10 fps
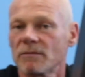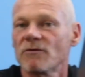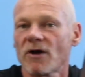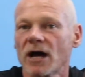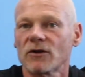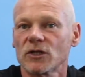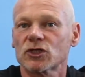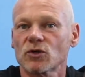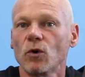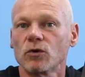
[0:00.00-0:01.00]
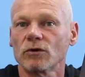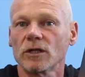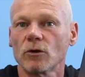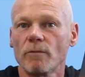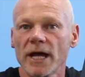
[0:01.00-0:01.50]
to be rounding the shoulder a
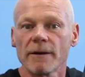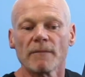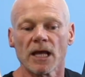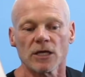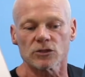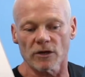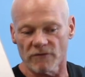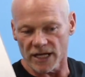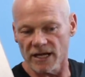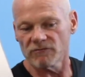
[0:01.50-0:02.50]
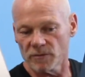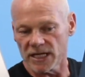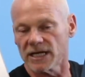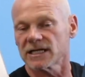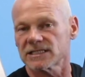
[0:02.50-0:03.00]
little bit. So I'd rather have a
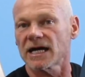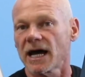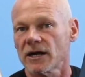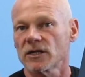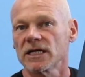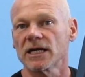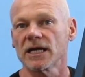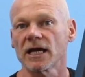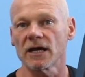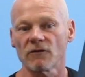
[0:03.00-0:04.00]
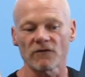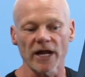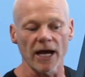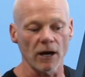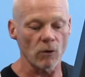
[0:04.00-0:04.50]
beginner start on the inner handle for
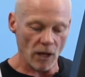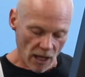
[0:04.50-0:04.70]
now.